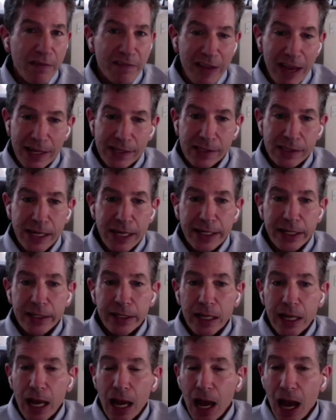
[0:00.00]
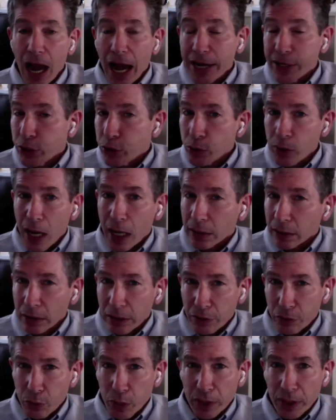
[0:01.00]
I'm vaccinated. I do
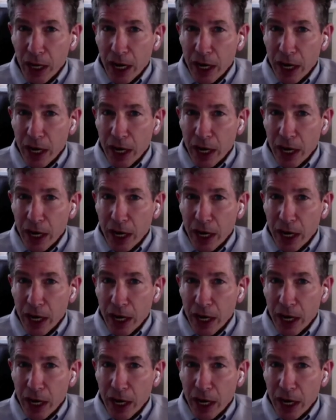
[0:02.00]
not live